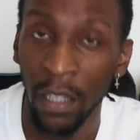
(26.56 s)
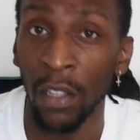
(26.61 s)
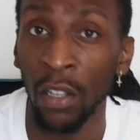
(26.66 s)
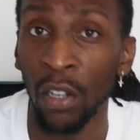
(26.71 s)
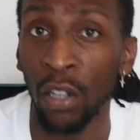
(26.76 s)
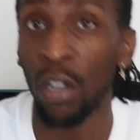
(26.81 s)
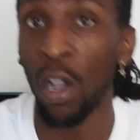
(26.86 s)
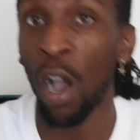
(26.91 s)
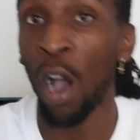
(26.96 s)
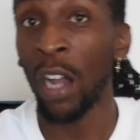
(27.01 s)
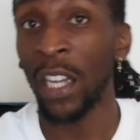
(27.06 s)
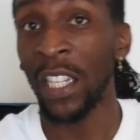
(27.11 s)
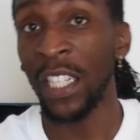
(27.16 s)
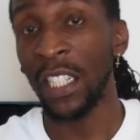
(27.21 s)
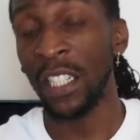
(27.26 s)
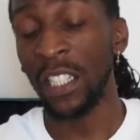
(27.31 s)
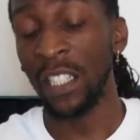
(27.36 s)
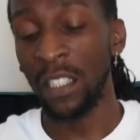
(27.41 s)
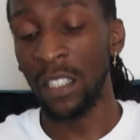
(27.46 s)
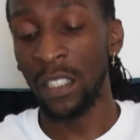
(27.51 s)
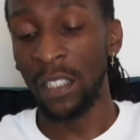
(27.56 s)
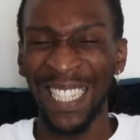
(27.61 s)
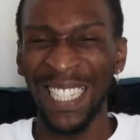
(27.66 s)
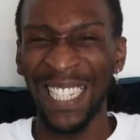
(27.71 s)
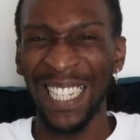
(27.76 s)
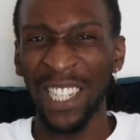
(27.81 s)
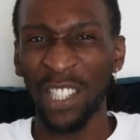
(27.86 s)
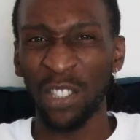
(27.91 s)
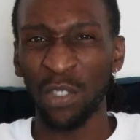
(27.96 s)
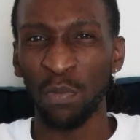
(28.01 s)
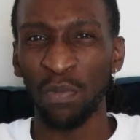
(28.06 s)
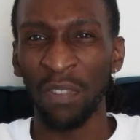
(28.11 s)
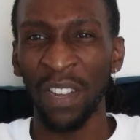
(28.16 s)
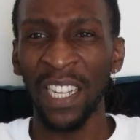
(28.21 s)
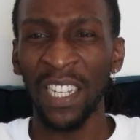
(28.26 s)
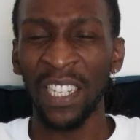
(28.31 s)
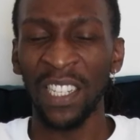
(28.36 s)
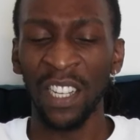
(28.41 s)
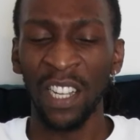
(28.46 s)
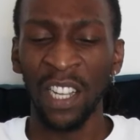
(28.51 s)
the Guardian. International
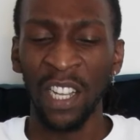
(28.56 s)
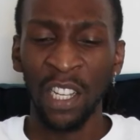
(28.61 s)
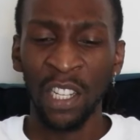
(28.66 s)
break.